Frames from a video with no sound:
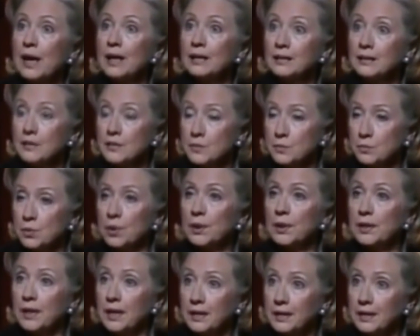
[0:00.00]
we had
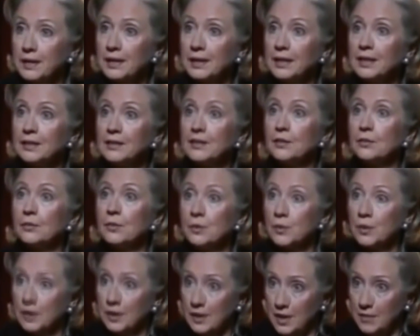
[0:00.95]
this brilliant
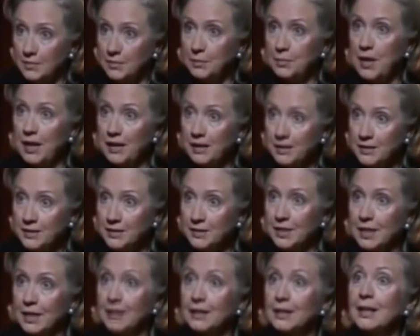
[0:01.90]
idea that we were going to come to
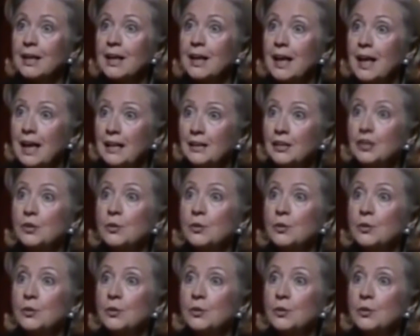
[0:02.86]
Pakistan